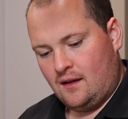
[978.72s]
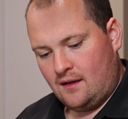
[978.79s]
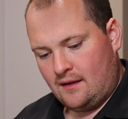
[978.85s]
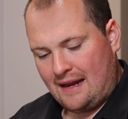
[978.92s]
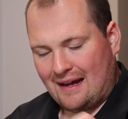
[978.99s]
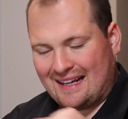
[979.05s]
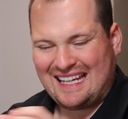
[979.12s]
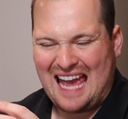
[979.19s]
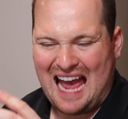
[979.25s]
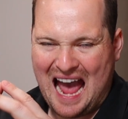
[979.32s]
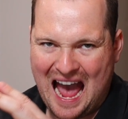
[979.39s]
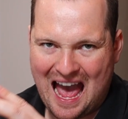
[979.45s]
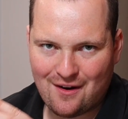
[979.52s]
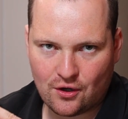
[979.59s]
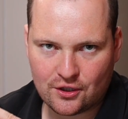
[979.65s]
Now, I
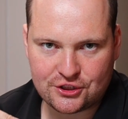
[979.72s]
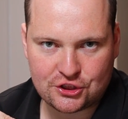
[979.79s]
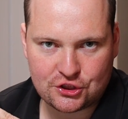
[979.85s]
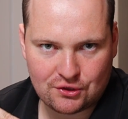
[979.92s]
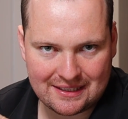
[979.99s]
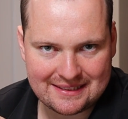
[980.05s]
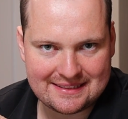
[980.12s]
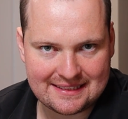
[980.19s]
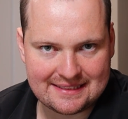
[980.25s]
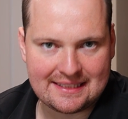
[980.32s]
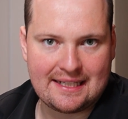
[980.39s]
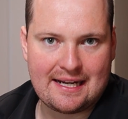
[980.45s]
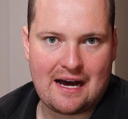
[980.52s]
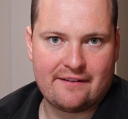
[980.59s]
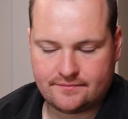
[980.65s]
cannot stress this
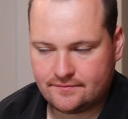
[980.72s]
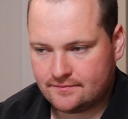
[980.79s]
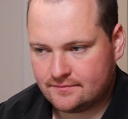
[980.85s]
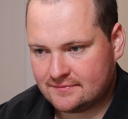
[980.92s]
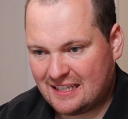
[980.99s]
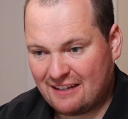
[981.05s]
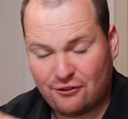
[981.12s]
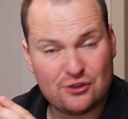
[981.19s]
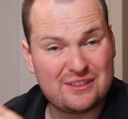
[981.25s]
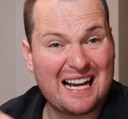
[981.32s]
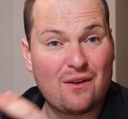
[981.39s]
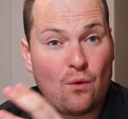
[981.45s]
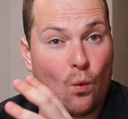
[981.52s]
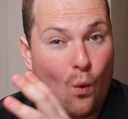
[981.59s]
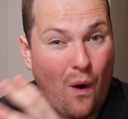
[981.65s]
enough. If you take
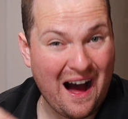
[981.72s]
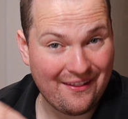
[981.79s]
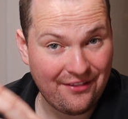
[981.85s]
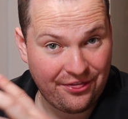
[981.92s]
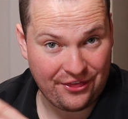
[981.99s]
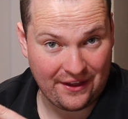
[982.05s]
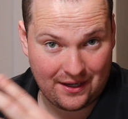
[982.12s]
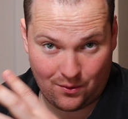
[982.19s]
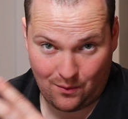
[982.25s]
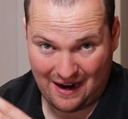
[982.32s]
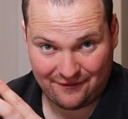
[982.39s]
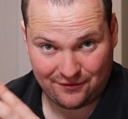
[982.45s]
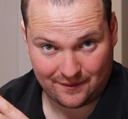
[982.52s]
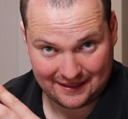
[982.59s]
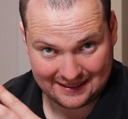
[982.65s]
one thing away
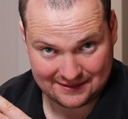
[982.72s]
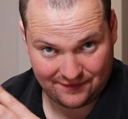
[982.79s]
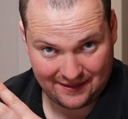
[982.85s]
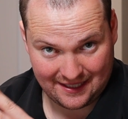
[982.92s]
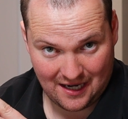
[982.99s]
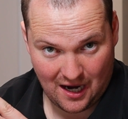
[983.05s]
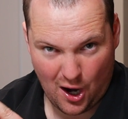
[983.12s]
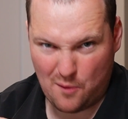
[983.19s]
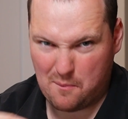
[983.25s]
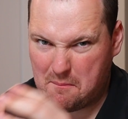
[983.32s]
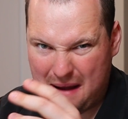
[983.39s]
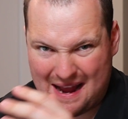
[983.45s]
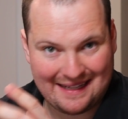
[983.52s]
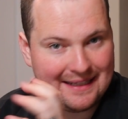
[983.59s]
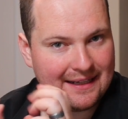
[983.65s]
from this video,
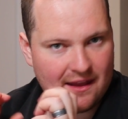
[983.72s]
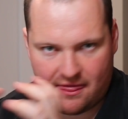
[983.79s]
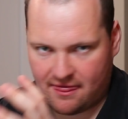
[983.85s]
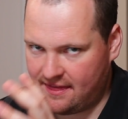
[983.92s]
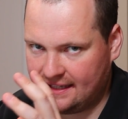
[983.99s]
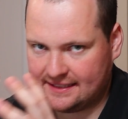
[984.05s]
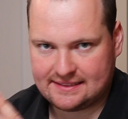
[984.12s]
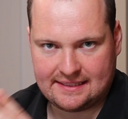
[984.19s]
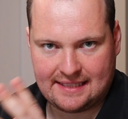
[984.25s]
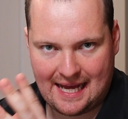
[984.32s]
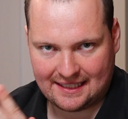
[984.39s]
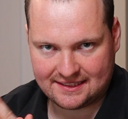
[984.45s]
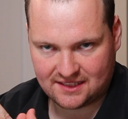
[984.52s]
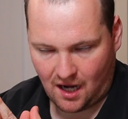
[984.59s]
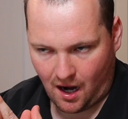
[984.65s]
make it this
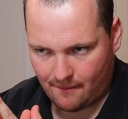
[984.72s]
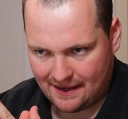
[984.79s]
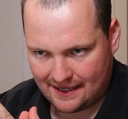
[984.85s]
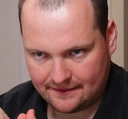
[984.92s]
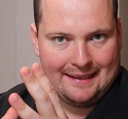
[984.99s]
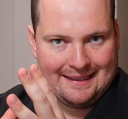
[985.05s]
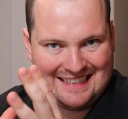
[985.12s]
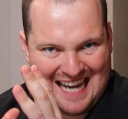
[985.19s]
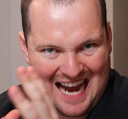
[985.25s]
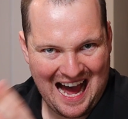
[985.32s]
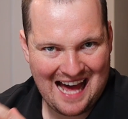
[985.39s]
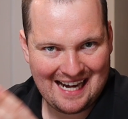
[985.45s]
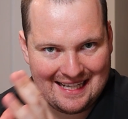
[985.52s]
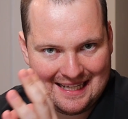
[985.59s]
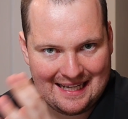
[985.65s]
next comment.
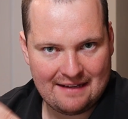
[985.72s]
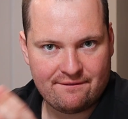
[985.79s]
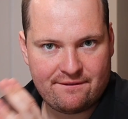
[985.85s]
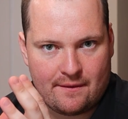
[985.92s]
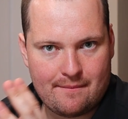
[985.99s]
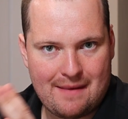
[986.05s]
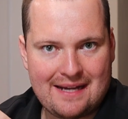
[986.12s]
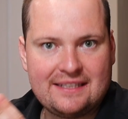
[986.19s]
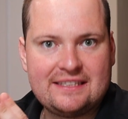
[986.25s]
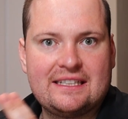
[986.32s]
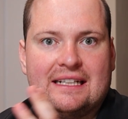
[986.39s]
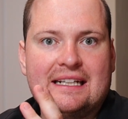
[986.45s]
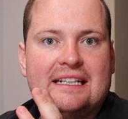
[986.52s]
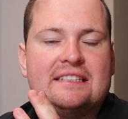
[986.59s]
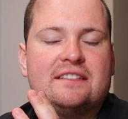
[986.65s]
Cutting information
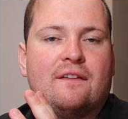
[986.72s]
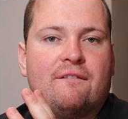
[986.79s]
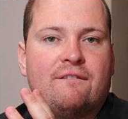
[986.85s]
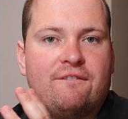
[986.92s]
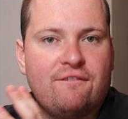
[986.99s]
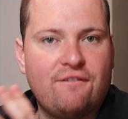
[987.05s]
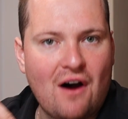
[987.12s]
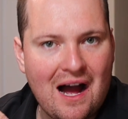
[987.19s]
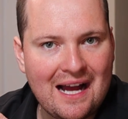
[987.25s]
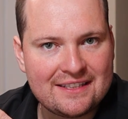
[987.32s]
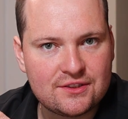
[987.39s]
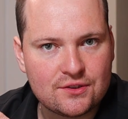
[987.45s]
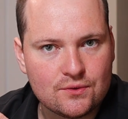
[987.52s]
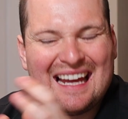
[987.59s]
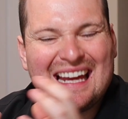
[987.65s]
is
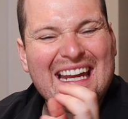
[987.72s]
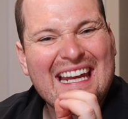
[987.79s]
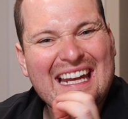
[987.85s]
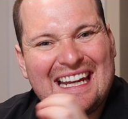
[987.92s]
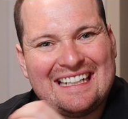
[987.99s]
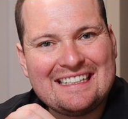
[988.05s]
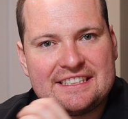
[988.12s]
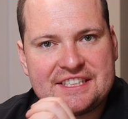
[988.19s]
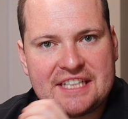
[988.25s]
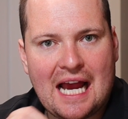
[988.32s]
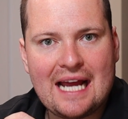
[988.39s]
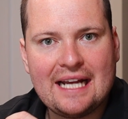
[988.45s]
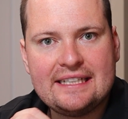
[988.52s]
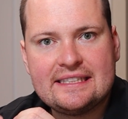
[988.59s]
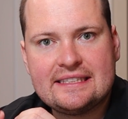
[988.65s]
vital. It
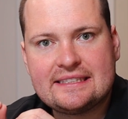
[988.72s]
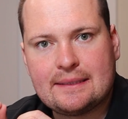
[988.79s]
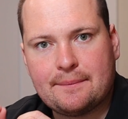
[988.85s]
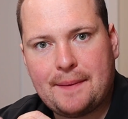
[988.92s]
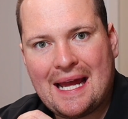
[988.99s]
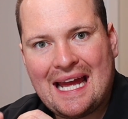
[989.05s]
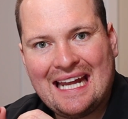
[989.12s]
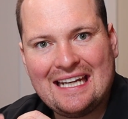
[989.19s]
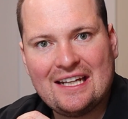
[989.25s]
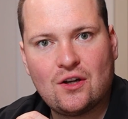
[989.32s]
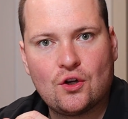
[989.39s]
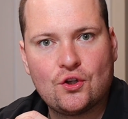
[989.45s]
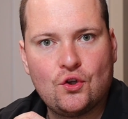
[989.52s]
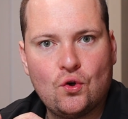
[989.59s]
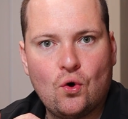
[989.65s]
changes depending on
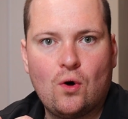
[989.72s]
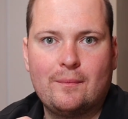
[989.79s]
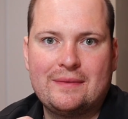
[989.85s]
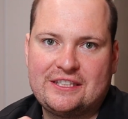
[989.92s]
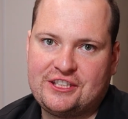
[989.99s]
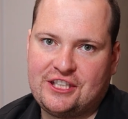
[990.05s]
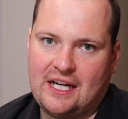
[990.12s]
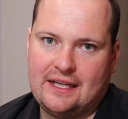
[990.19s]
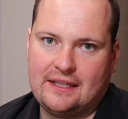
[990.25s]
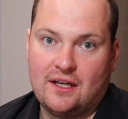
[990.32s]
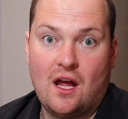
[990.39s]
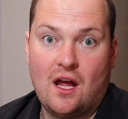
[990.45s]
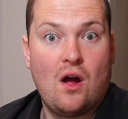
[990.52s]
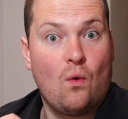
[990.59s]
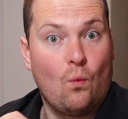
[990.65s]
your machine,
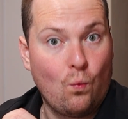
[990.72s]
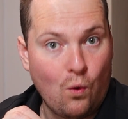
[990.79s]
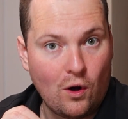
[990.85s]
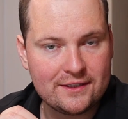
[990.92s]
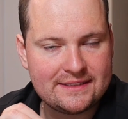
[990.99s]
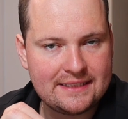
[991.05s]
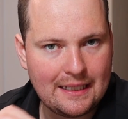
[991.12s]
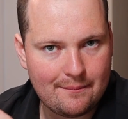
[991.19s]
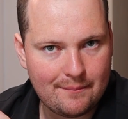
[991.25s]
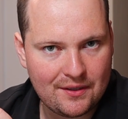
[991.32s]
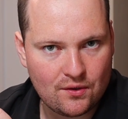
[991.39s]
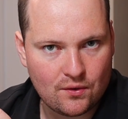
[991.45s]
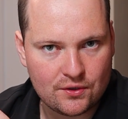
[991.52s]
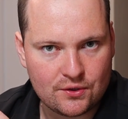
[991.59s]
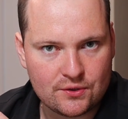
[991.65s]
what timber you're
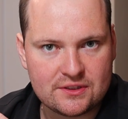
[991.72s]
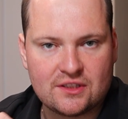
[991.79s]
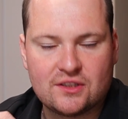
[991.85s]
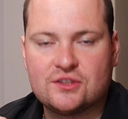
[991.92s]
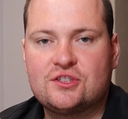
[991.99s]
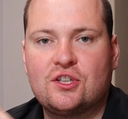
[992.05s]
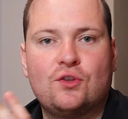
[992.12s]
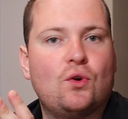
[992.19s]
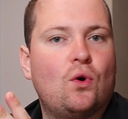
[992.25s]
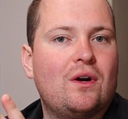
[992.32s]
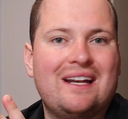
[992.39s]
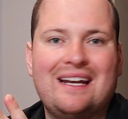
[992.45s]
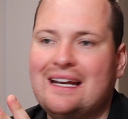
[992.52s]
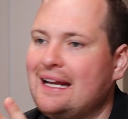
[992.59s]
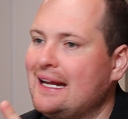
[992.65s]
using. So you're gonna
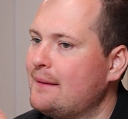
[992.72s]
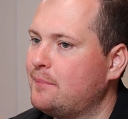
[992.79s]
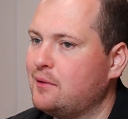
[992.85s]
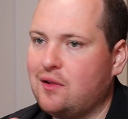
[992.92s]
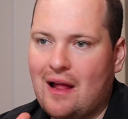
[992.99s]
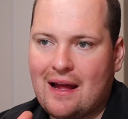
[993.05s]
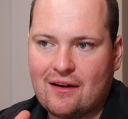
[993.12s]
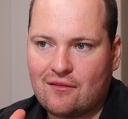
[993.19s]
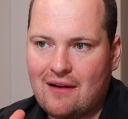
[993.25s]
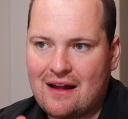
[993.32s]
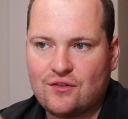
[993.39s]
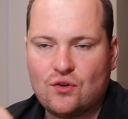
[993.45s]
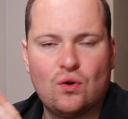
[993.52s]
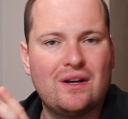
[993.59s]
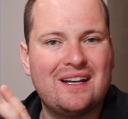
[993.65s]
need to play around.
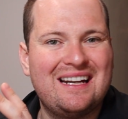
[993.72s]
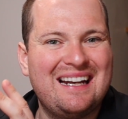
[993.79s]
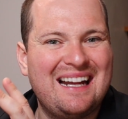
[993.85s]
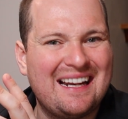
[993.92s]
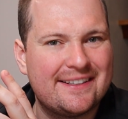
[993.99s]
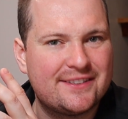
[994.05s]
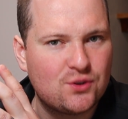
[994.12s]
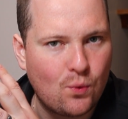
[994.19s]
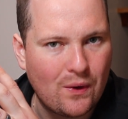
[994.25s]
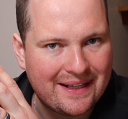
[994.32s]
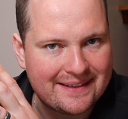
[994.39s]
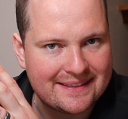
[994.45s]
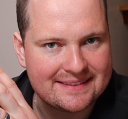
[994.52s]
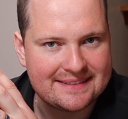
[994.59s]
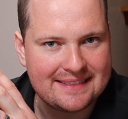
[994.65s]
You're gonna need to tweak the
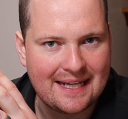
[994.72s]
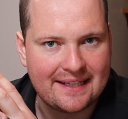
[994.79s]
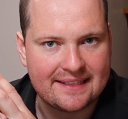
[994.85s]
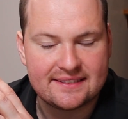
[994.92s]
settings.